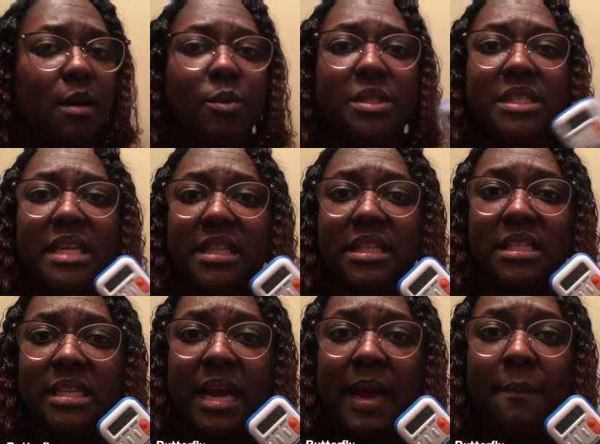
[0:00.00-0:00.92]
We set
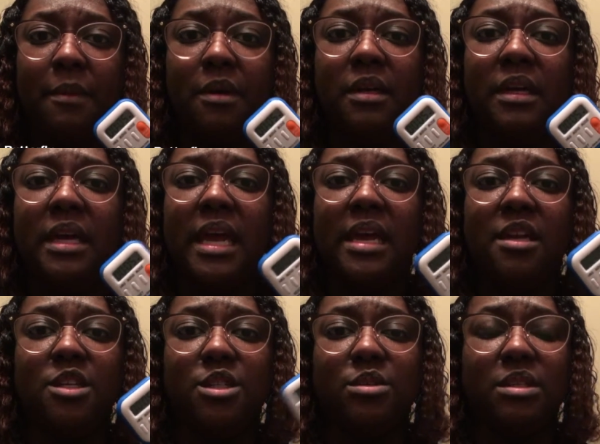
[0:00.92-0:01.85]
this timer, and
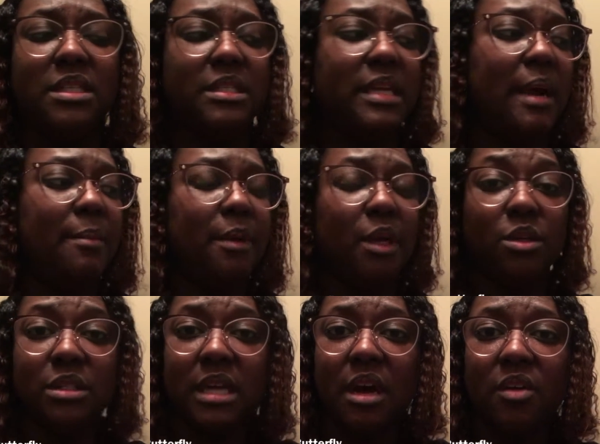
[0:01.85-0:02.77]
as soon as the timer
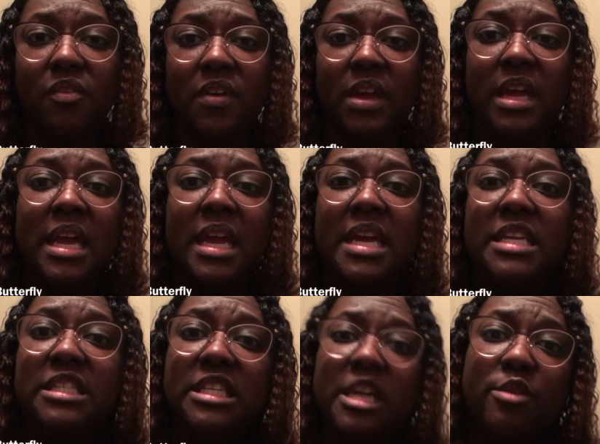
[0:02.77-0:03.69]
goes off,
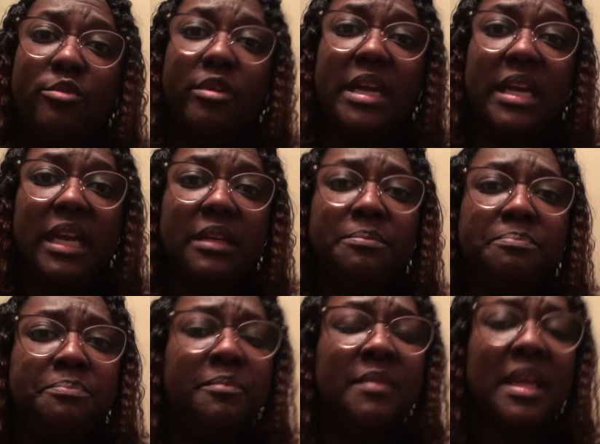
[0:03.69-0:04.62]
he's done reading.
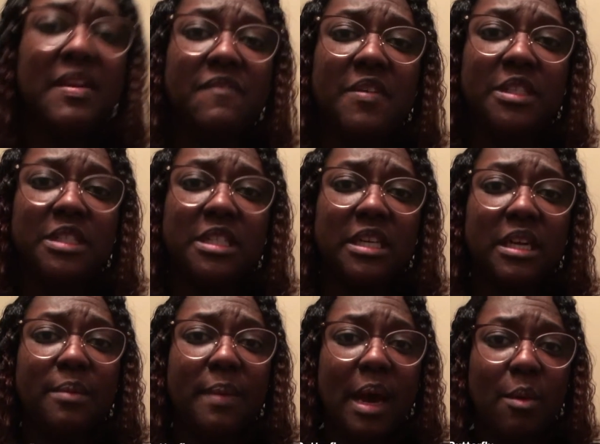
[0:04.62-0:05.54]
He feels
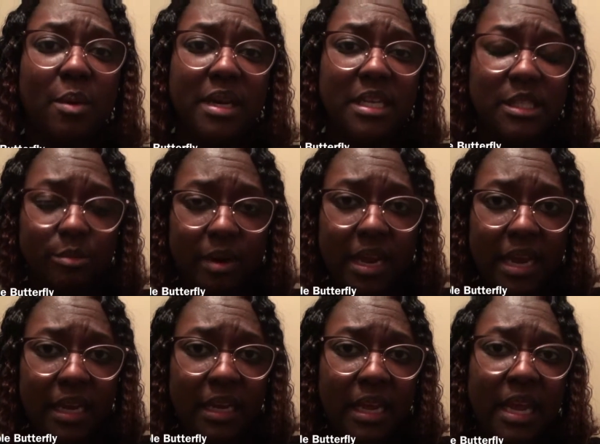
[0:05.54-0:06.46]
good about what he's
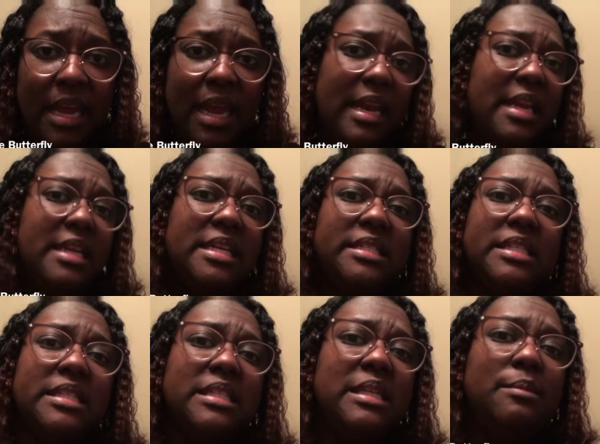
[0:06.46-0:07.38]
read, and it
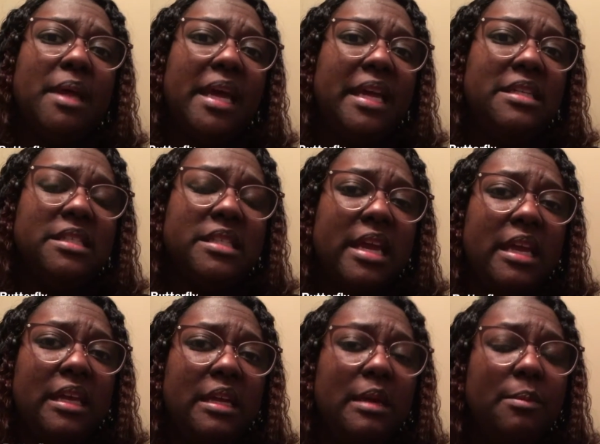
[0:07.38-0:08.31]
doesn't seem like it's
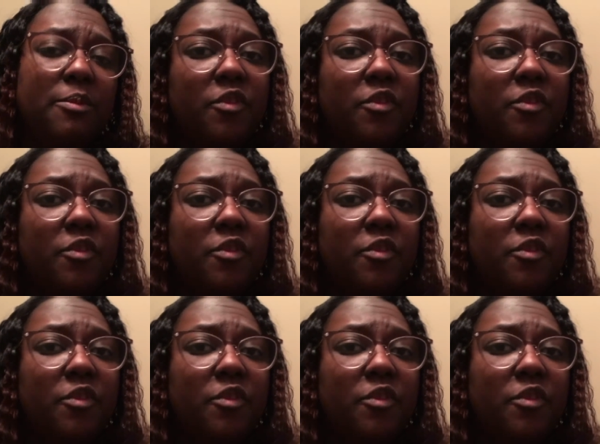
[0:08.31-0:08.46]
taking him